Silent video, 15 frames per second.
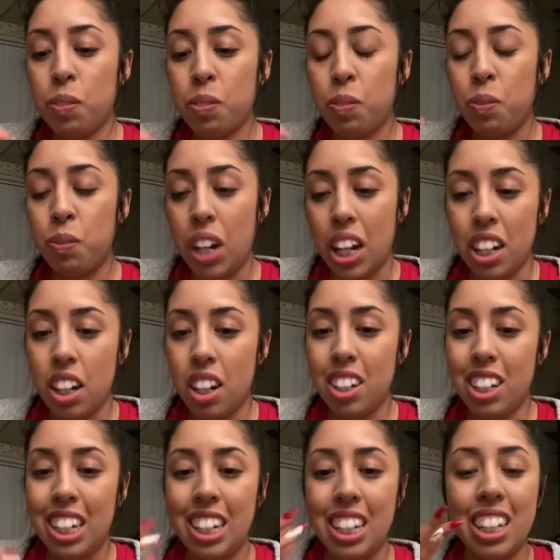bite on
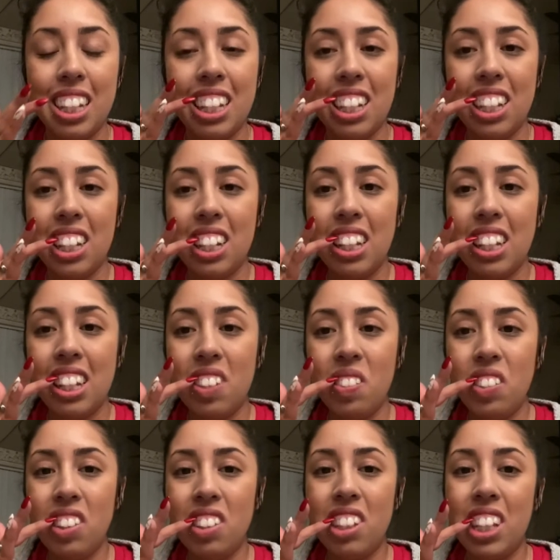it, it moves
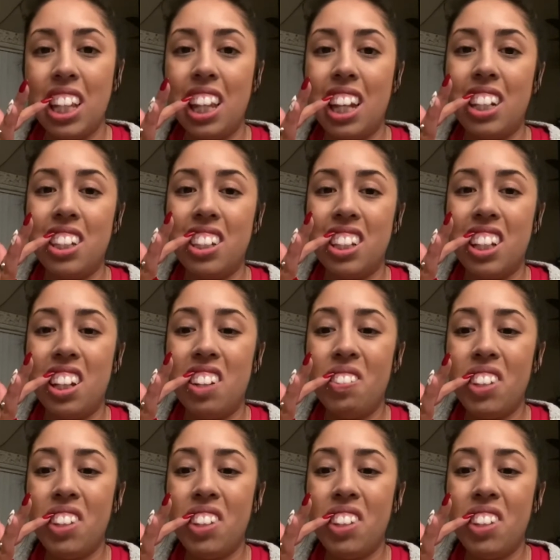the liners up.